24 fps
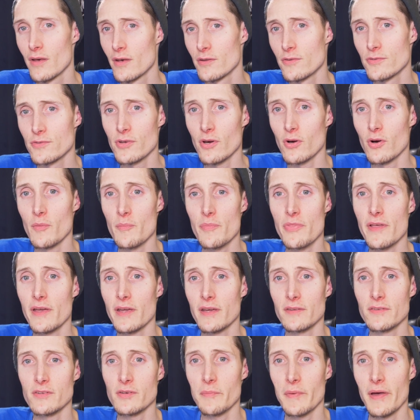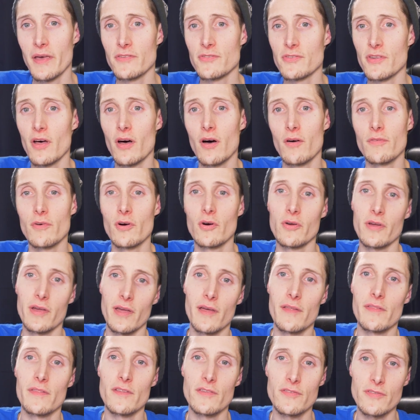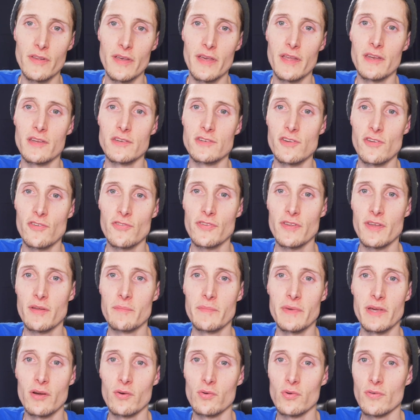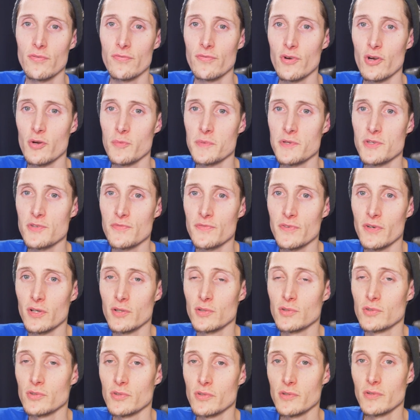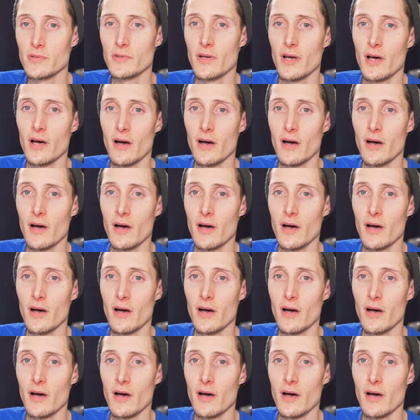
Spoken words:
So I'm thinking to myself, okay, this lady just sent me a refurbished phone